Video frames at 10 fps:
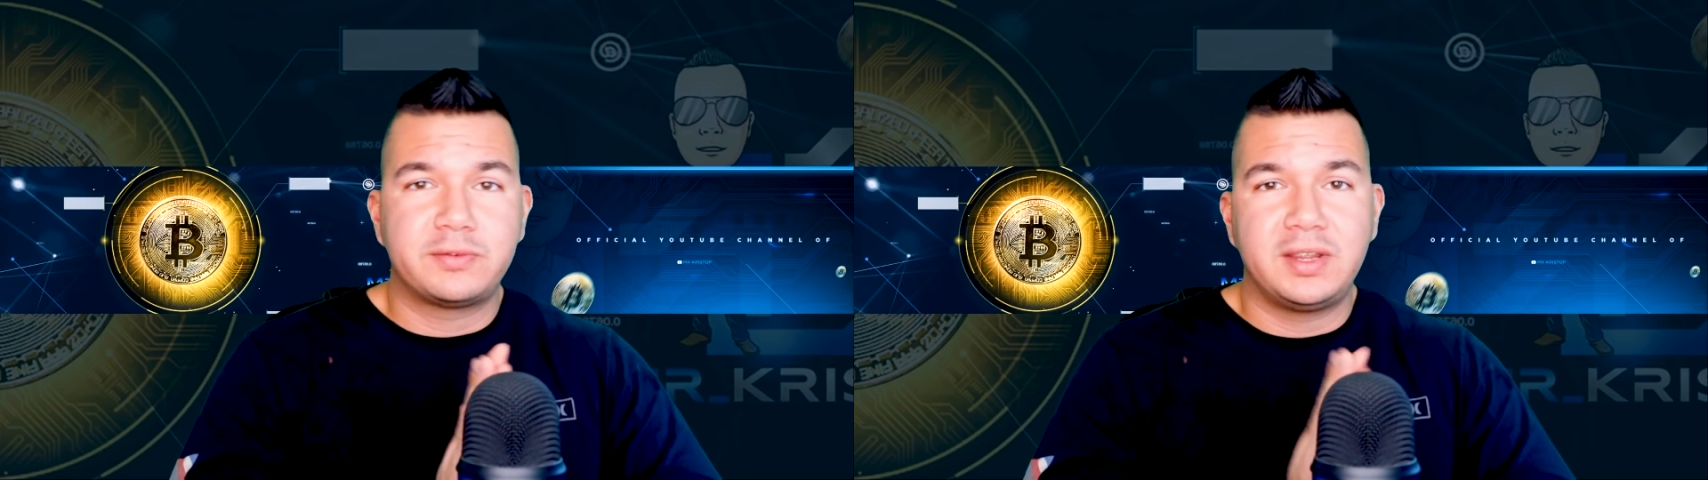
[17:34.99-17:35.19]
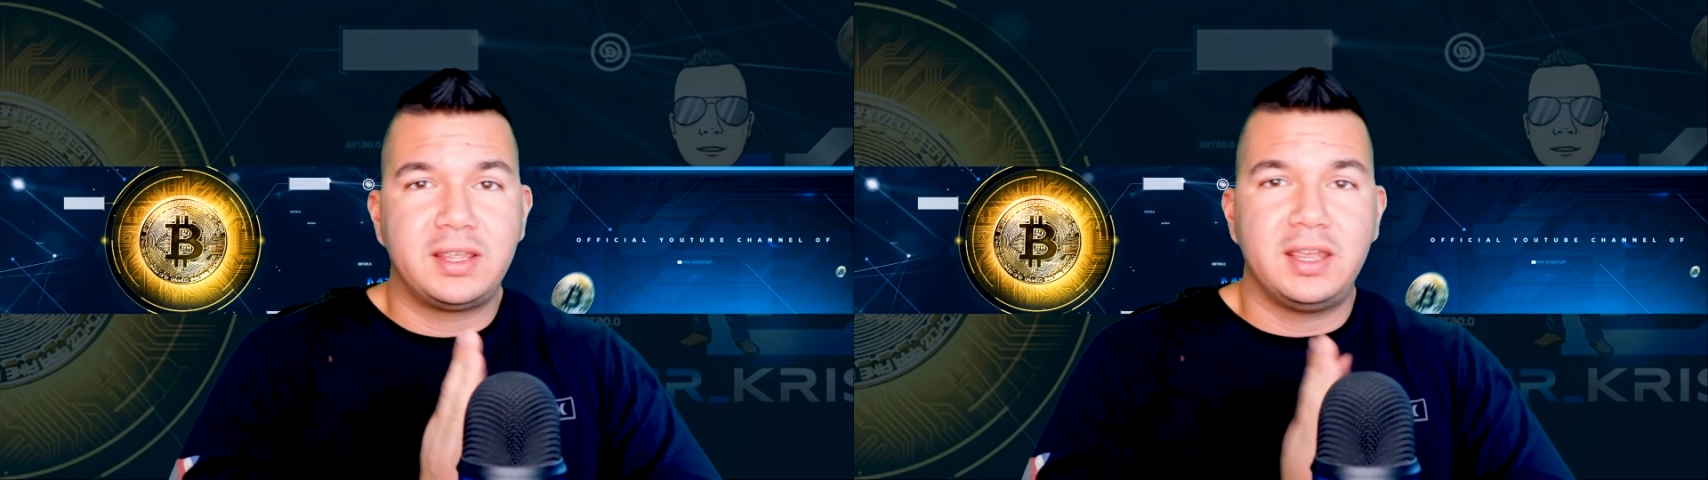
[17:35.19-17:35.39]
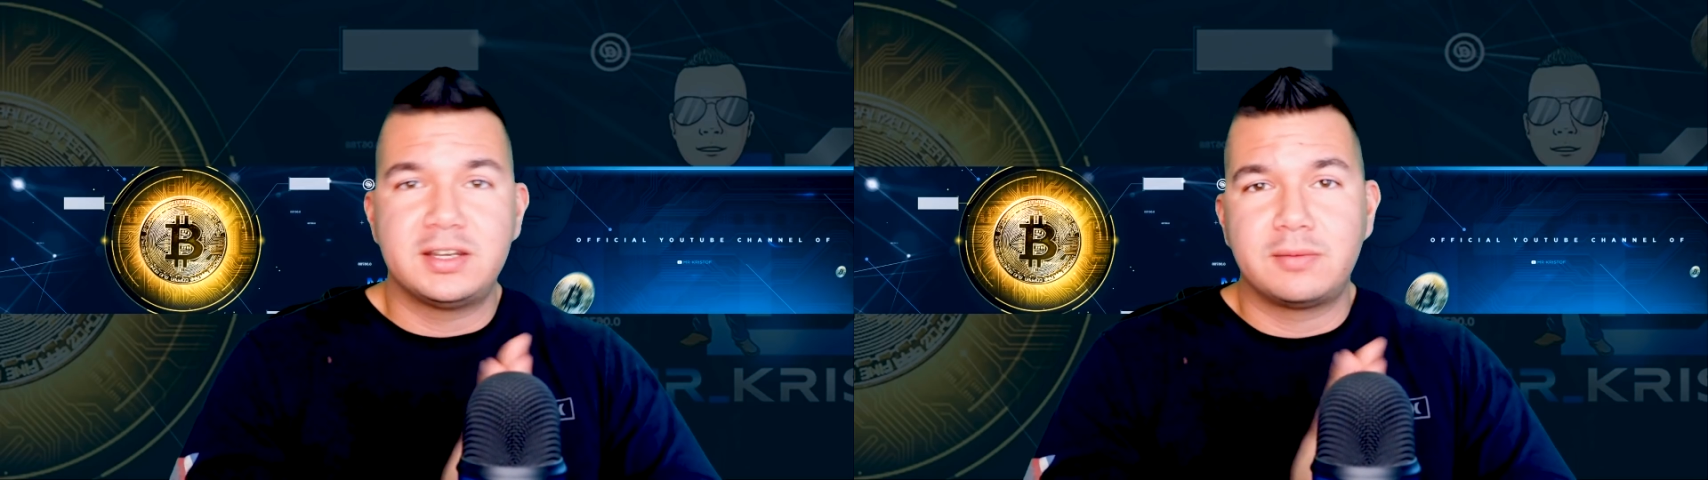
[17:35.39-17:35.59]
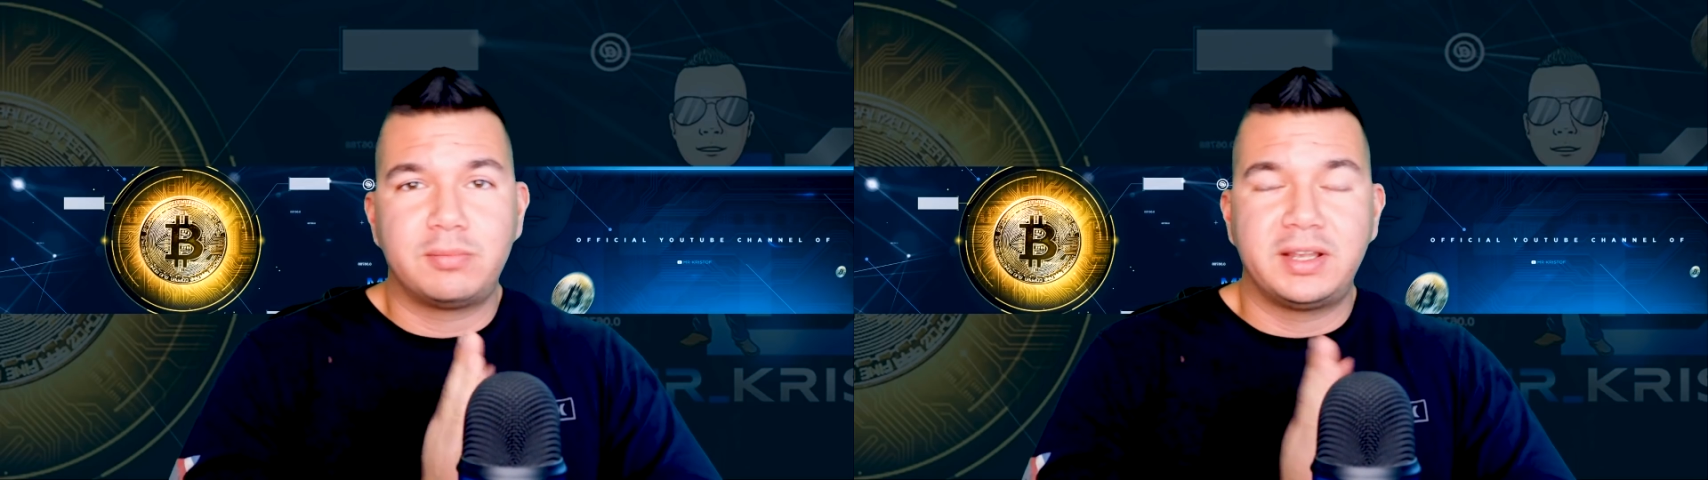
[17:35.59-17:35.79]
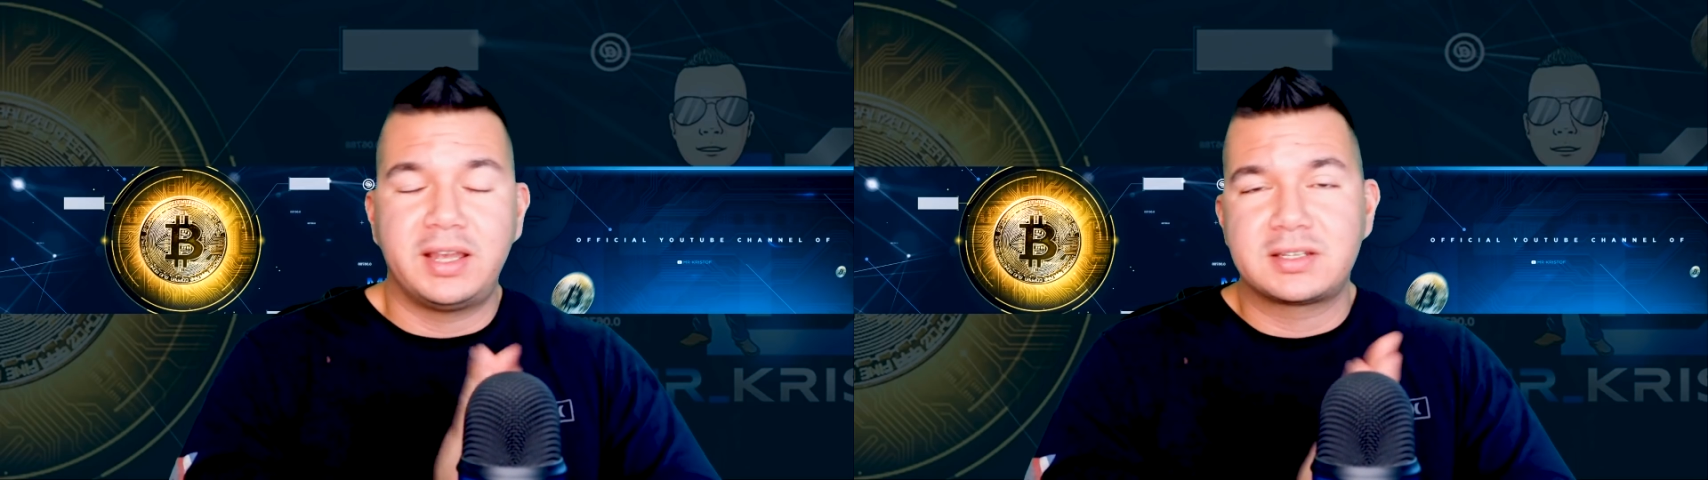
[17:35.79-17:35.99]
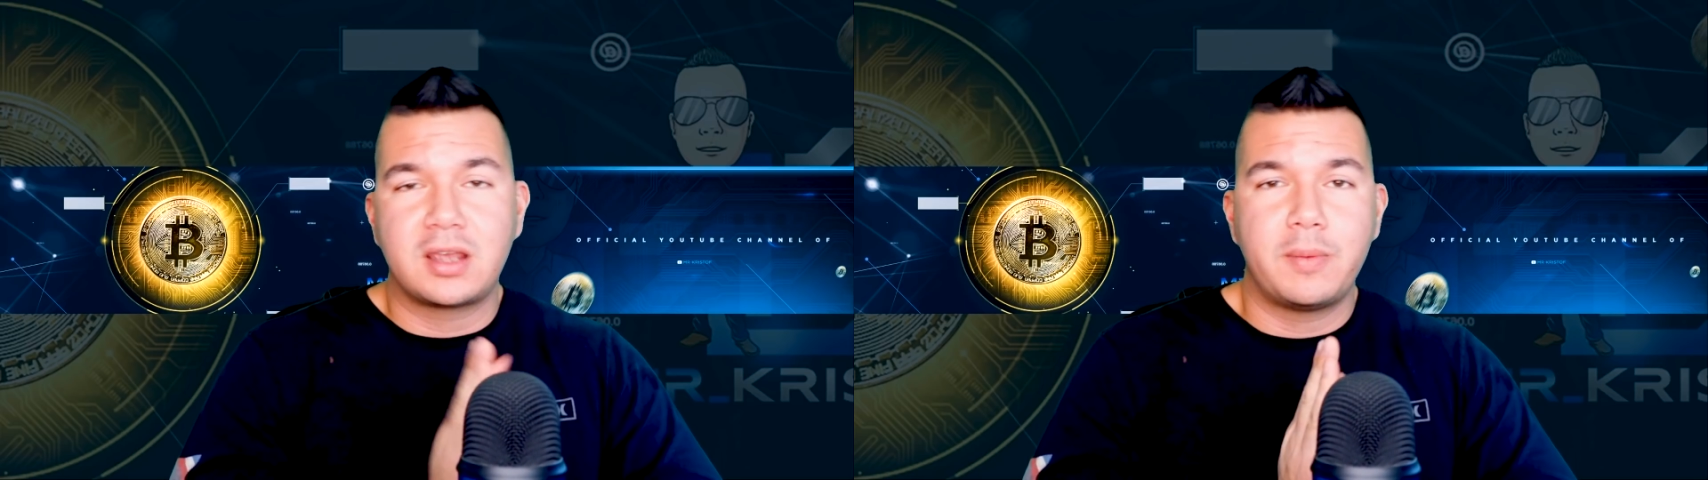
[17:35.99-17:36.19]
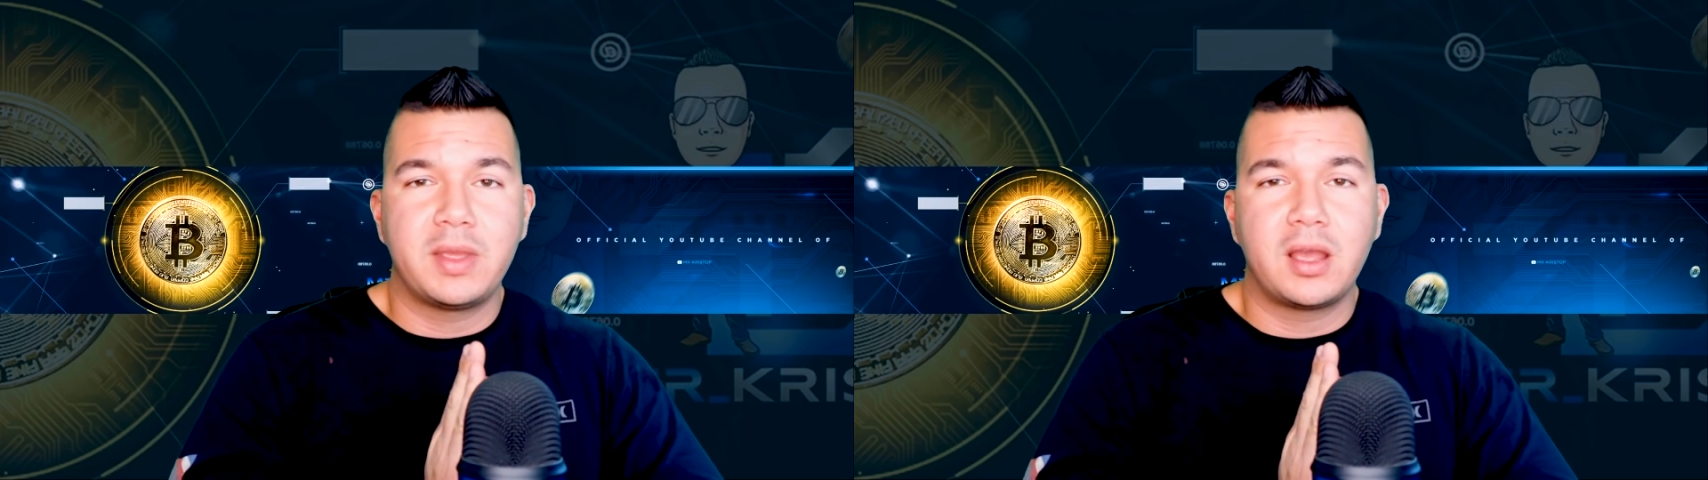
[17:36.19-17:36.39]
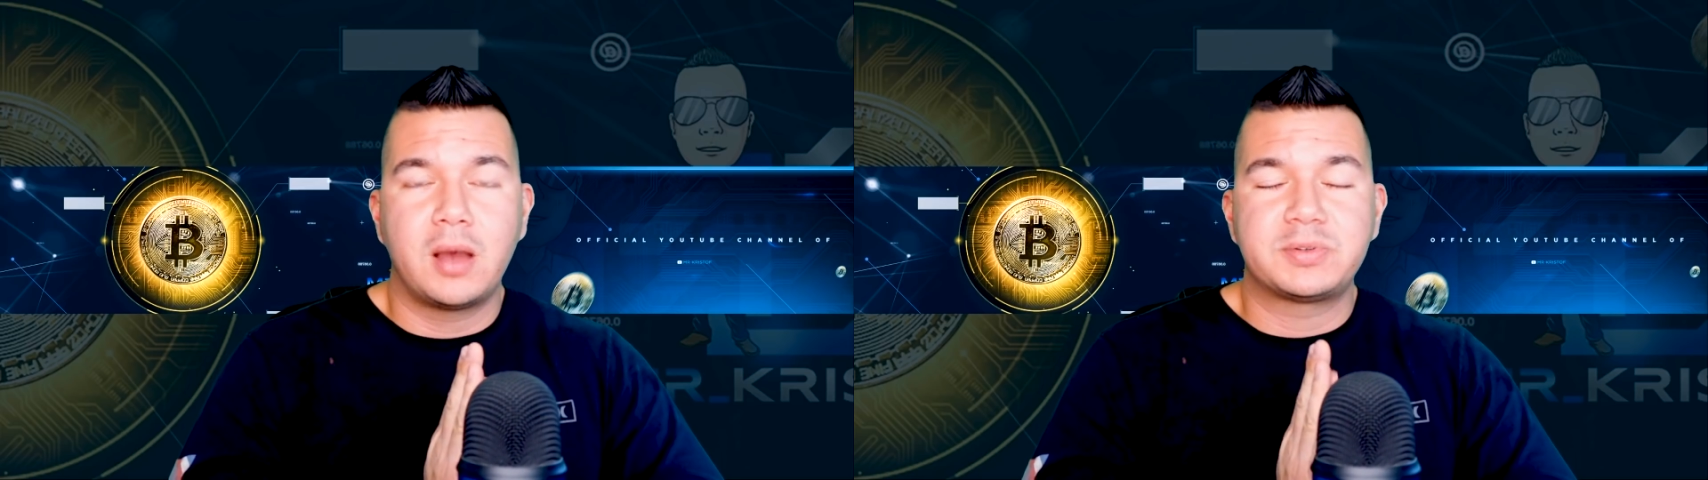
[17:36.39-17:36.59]
vacation plans
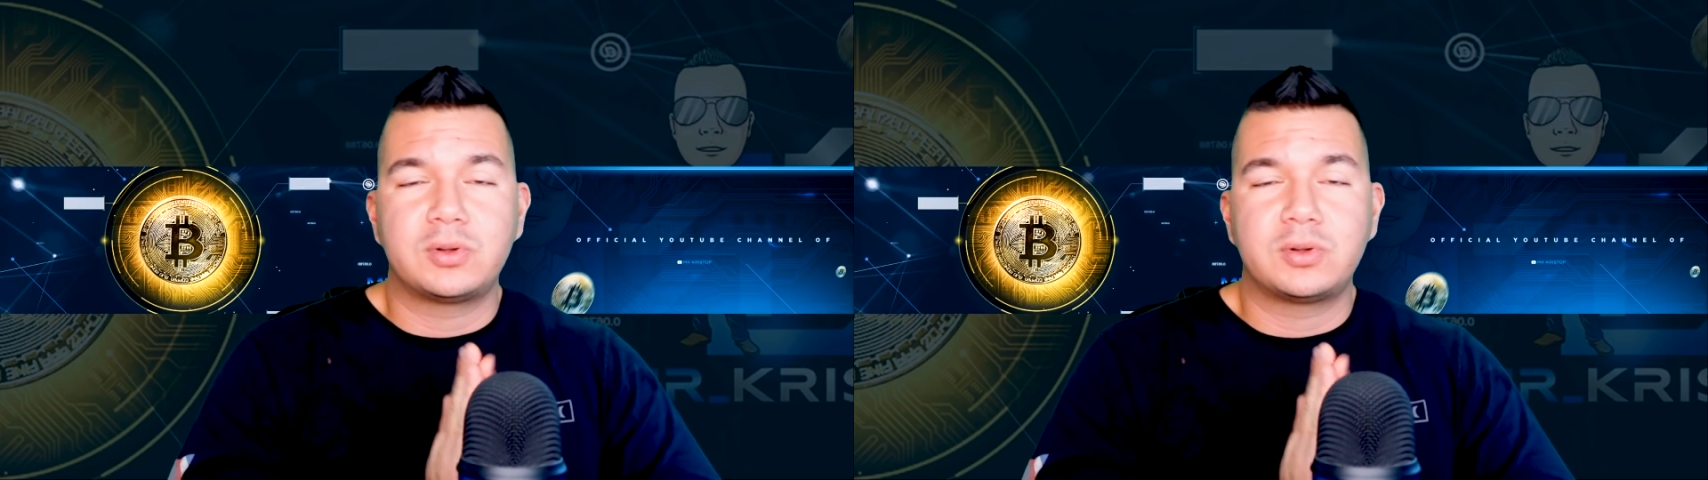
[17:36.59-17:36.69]
coming up,